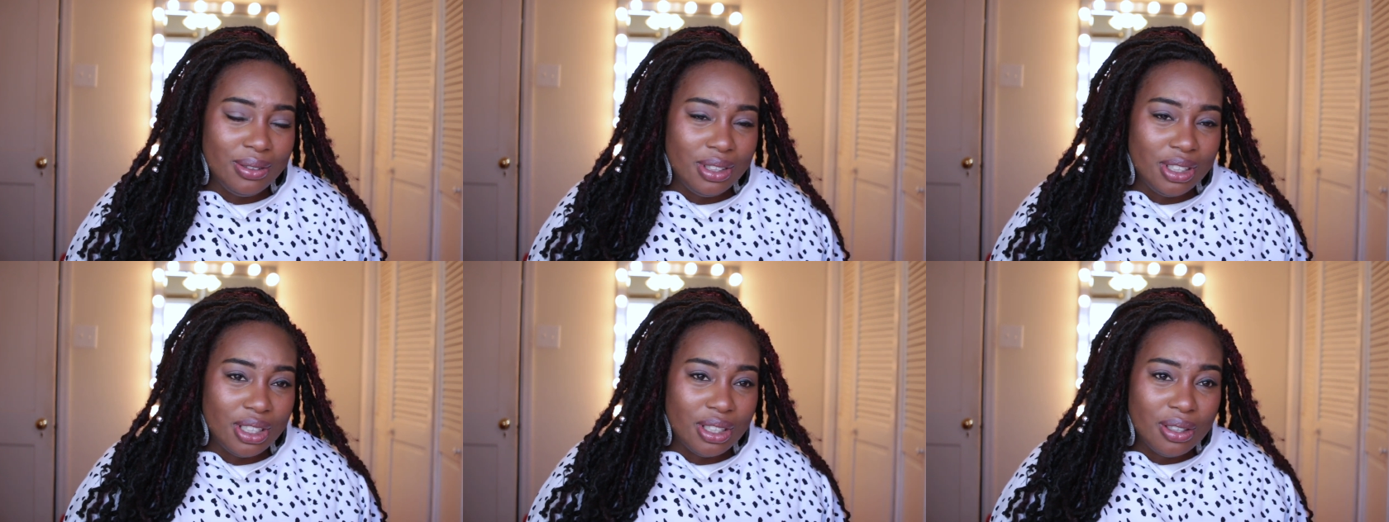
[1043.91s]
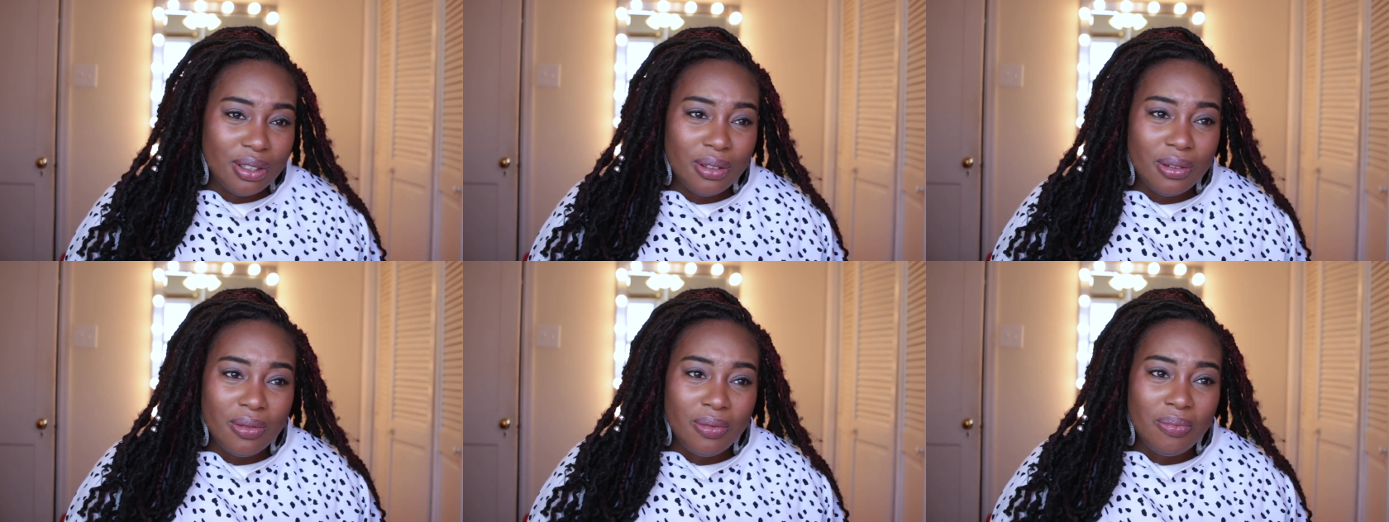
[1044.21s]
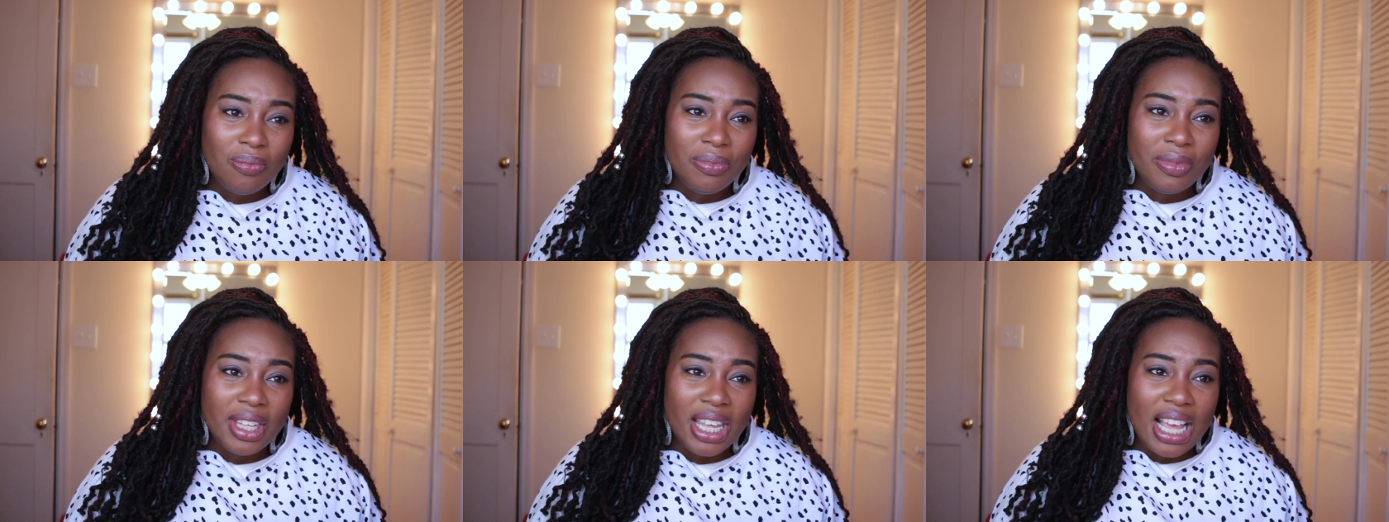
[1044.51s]
do,
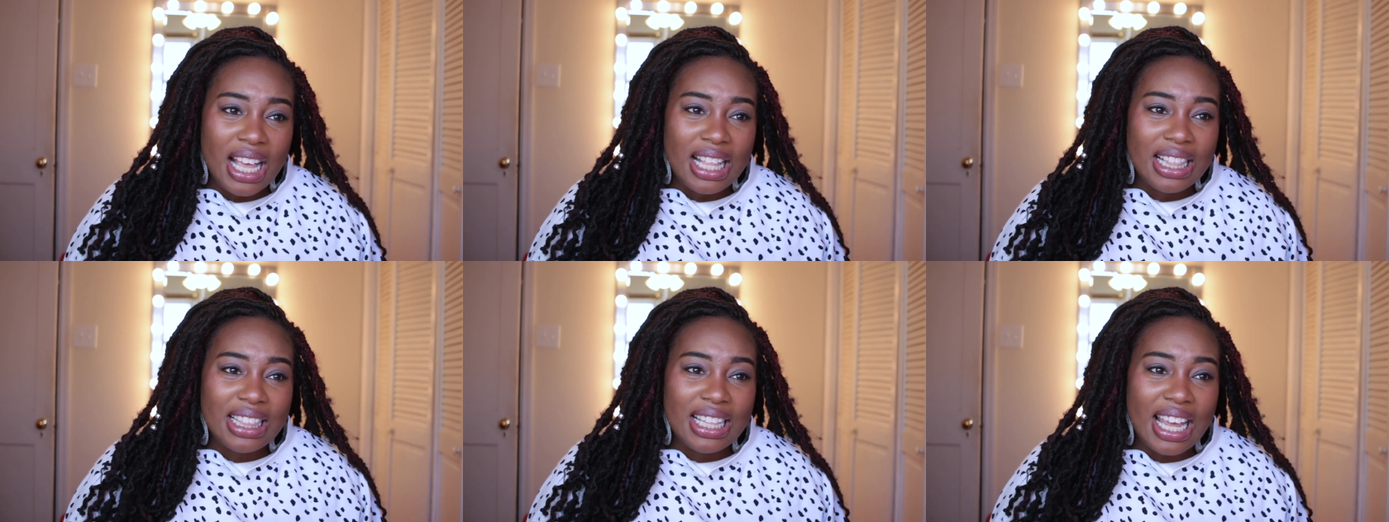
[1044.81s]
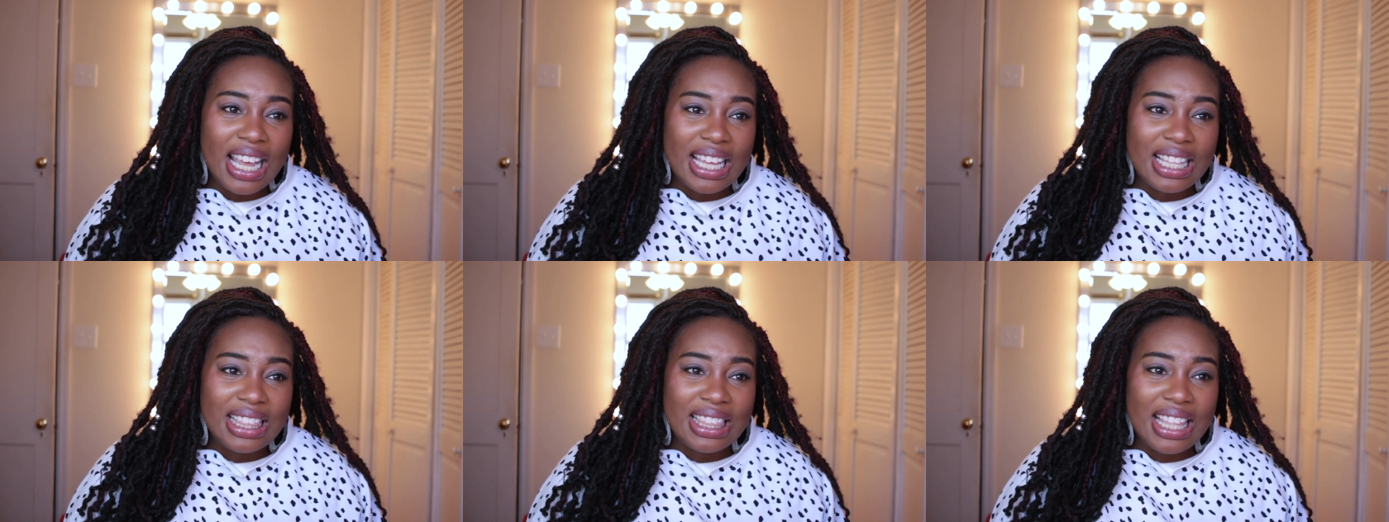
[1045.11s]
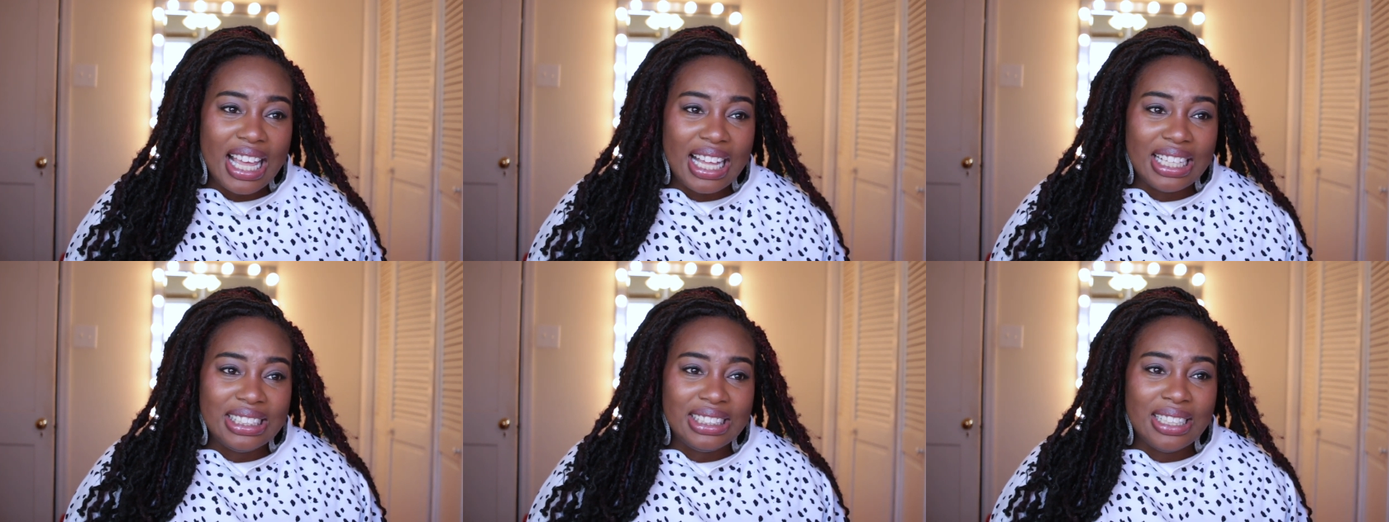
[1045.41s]
like
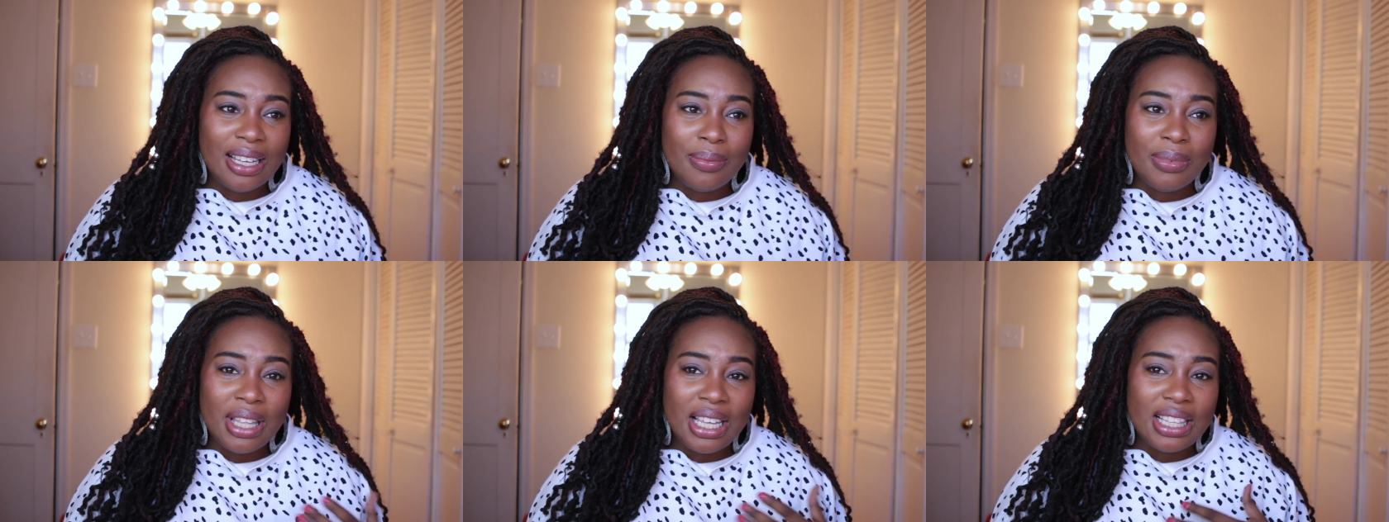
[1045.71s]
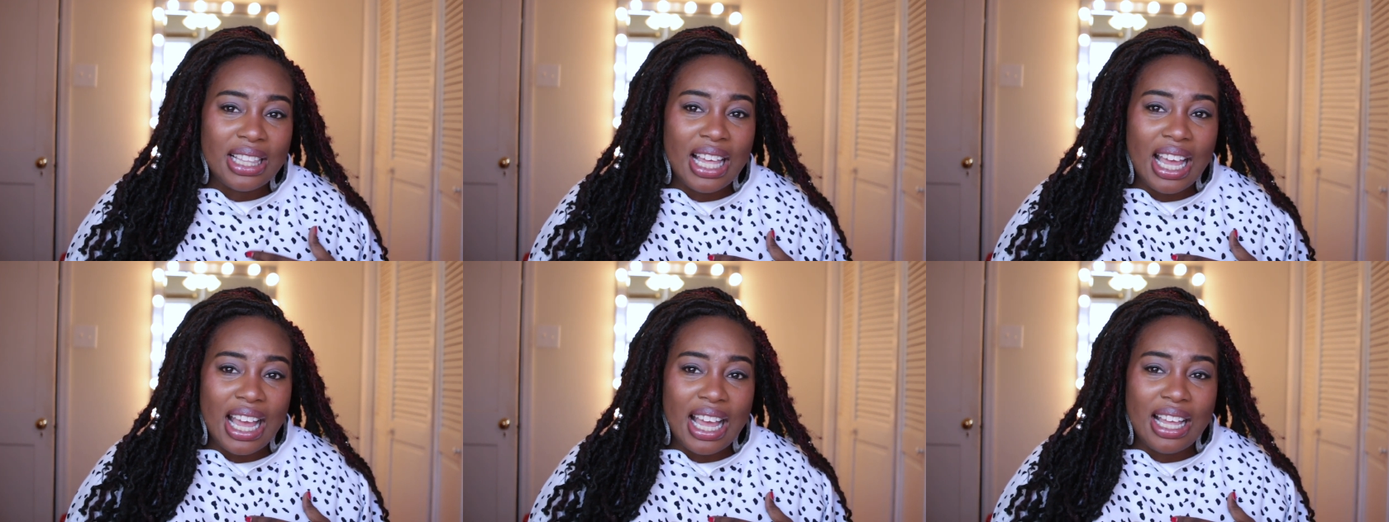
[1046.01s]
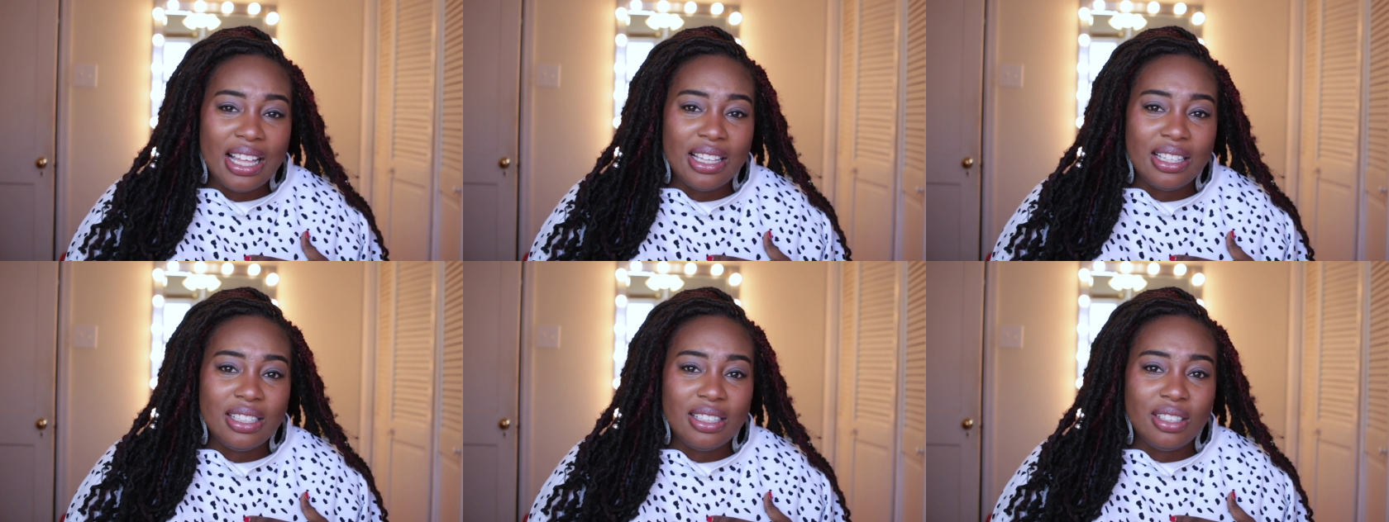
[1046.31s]
that's something
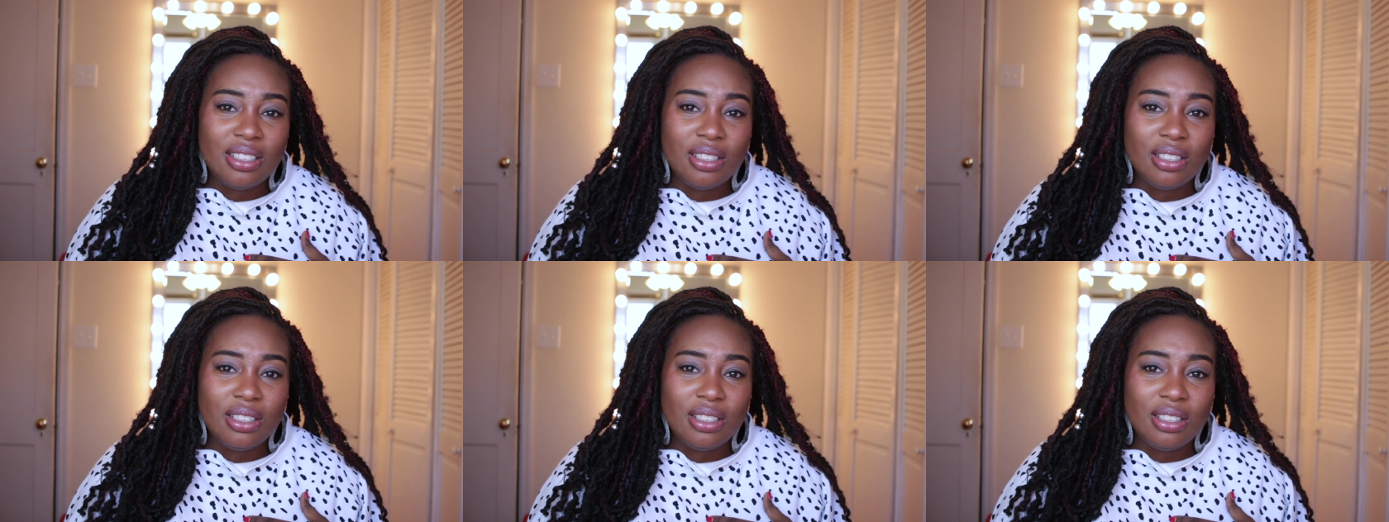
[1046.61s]
that